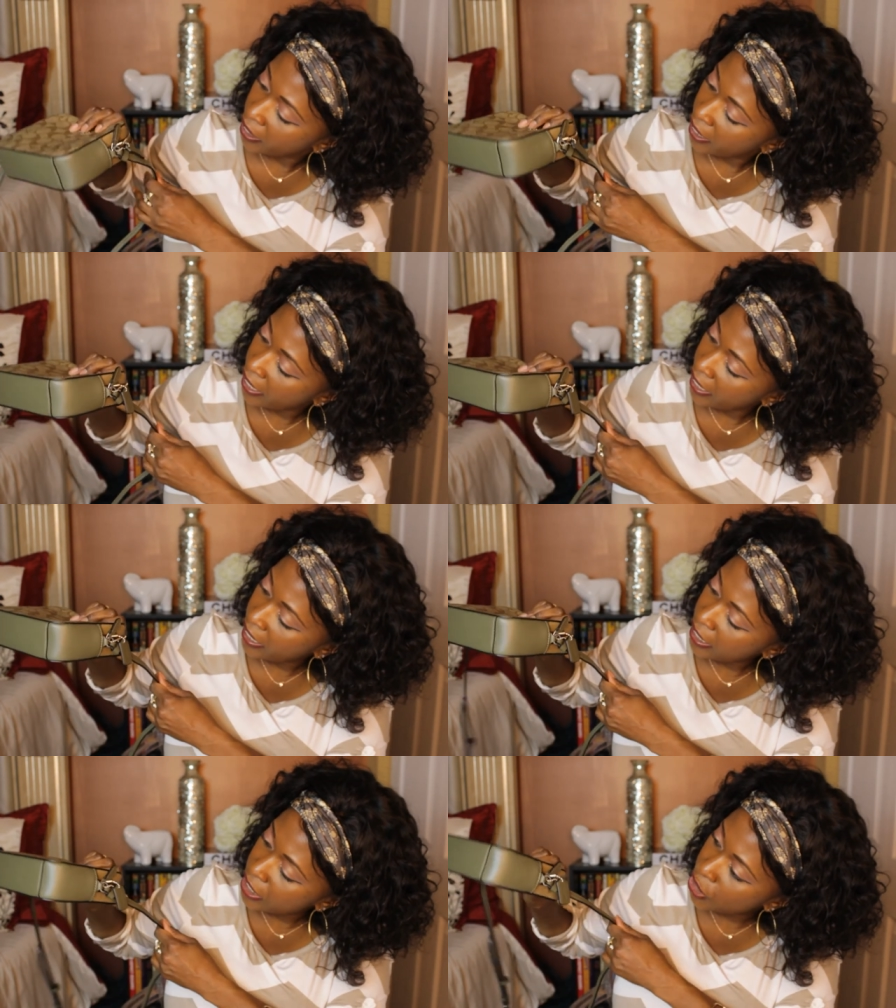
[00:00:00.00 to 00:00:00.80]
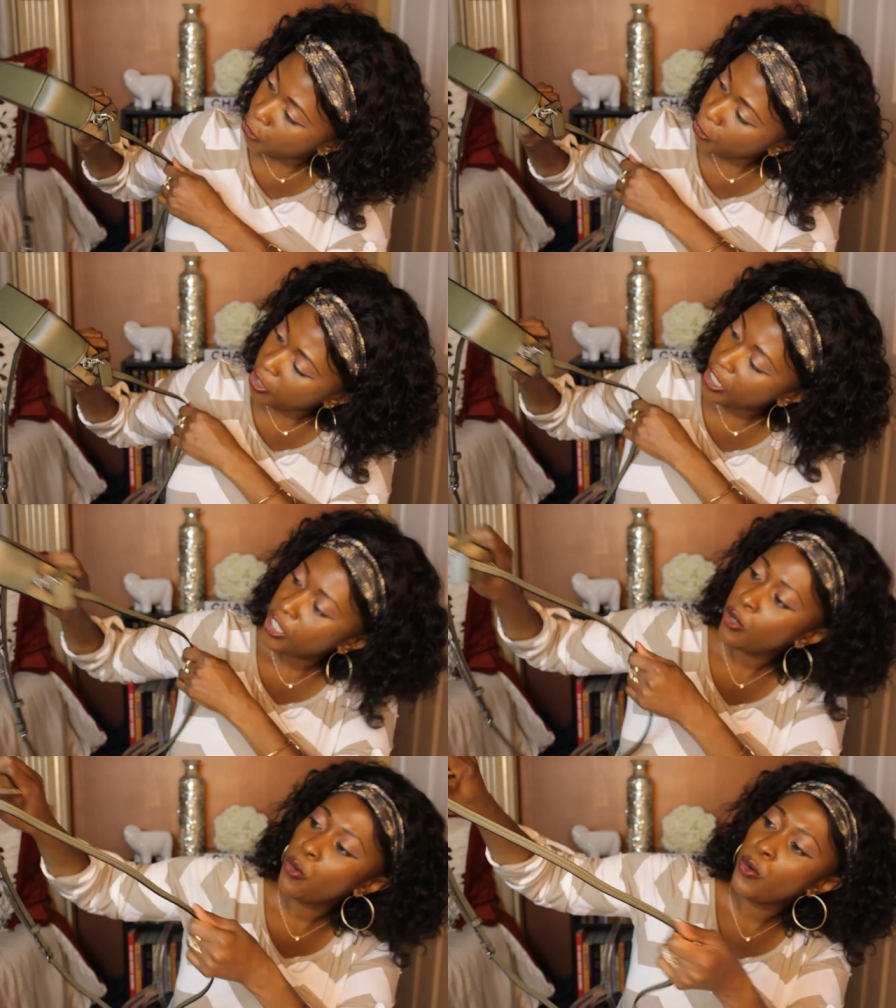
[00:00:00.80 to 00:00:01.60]
and it is
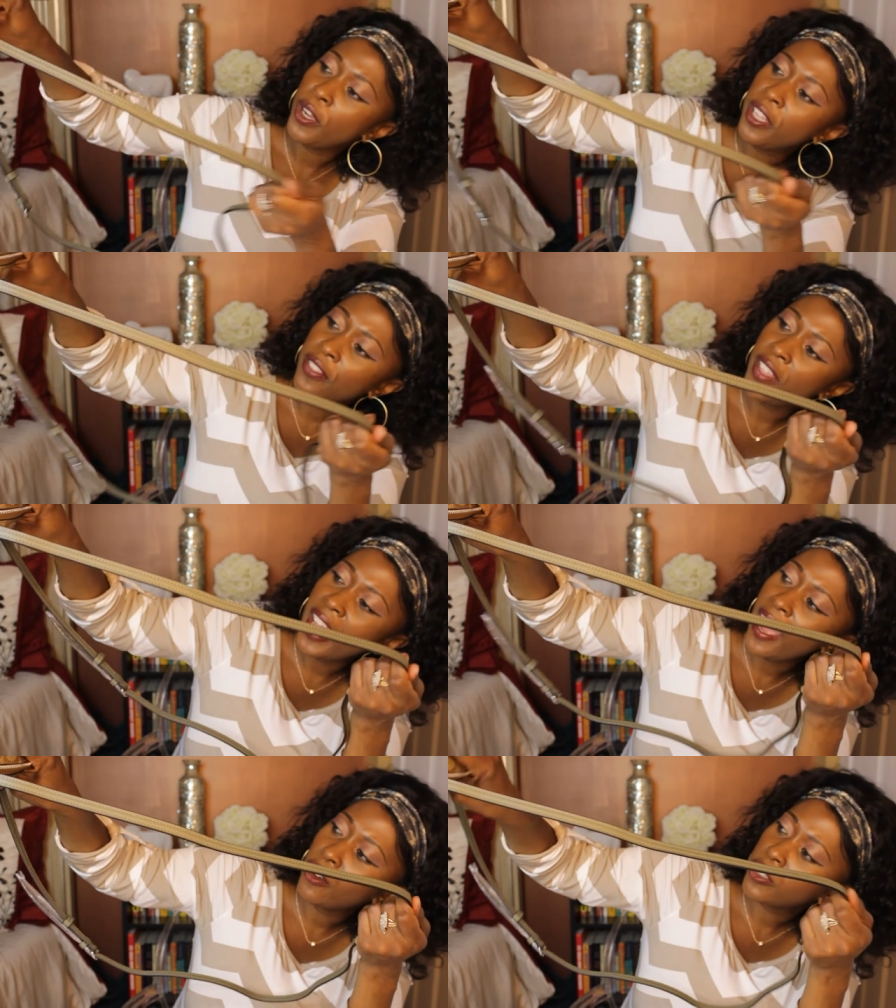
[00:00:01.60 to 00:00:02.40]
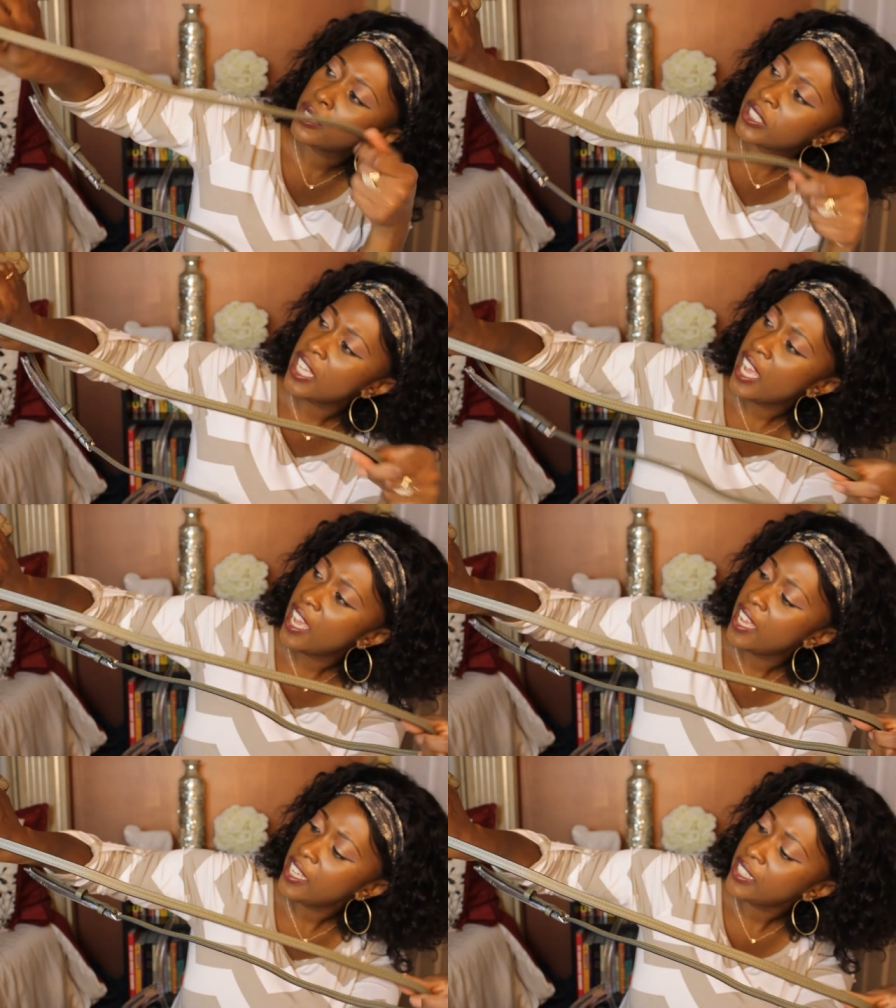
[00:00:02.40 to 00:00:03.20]
green on the outer
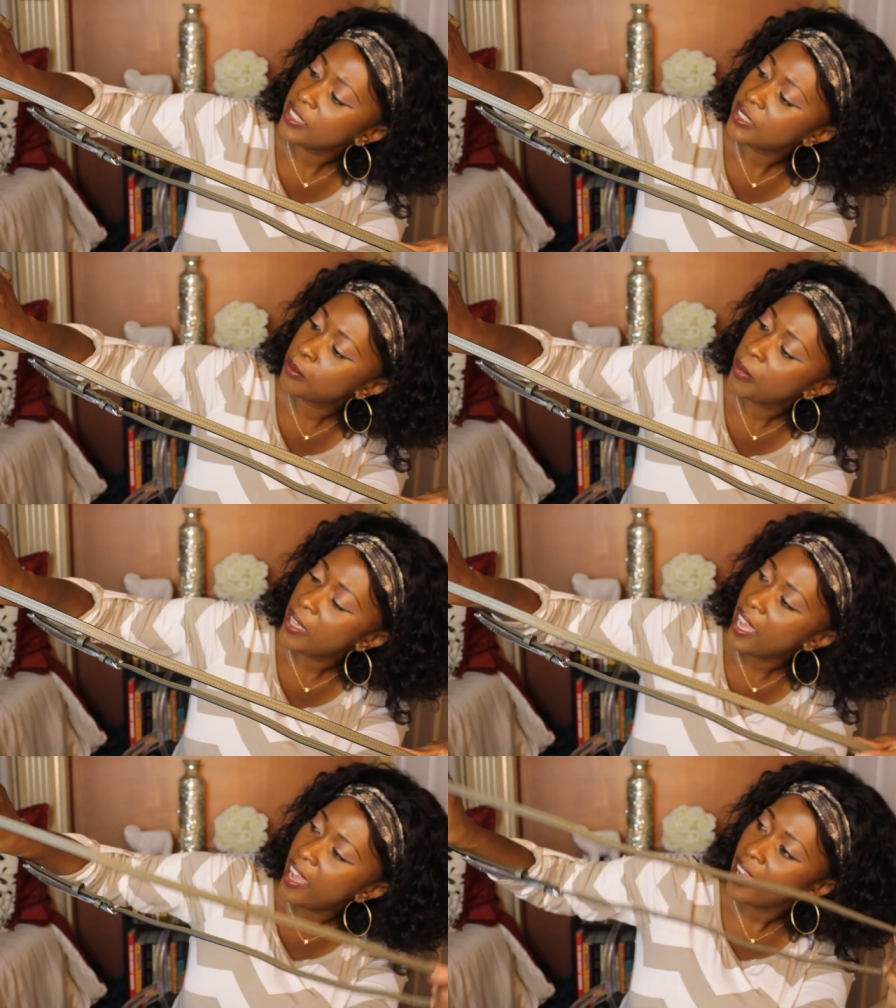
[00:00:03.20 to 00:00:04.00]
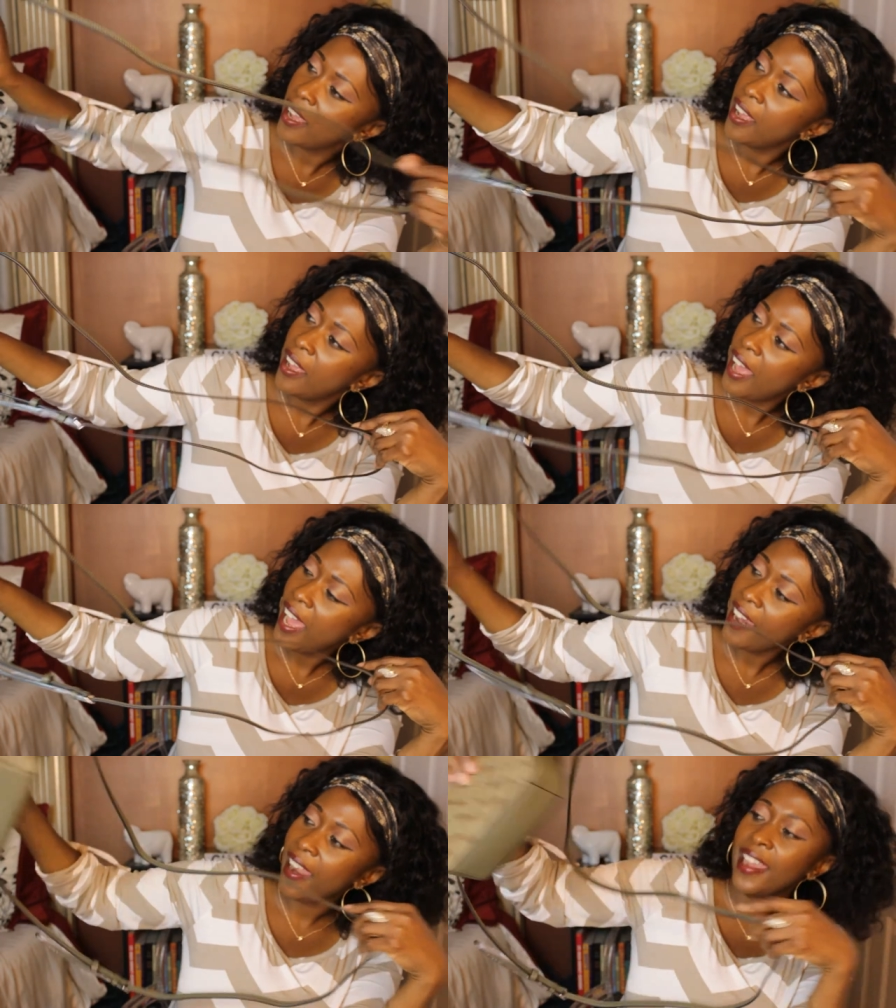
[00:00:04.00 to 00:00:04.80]
sides, but
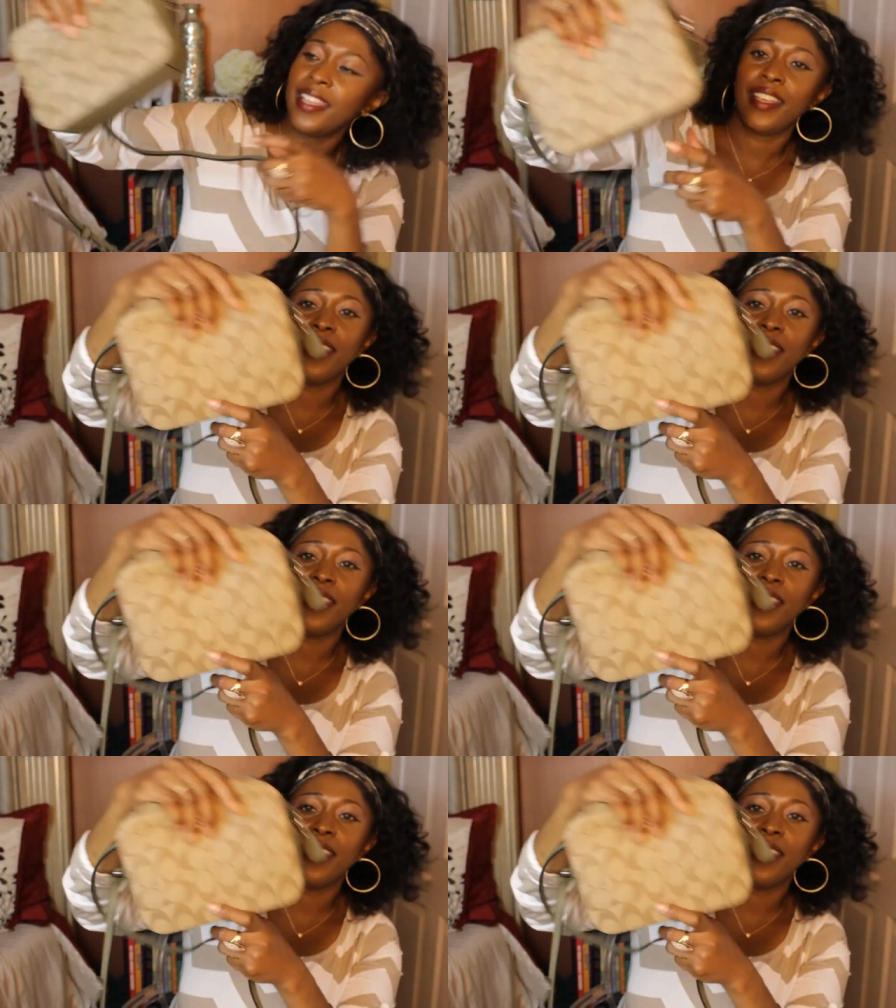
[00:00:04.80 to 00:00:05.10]
I like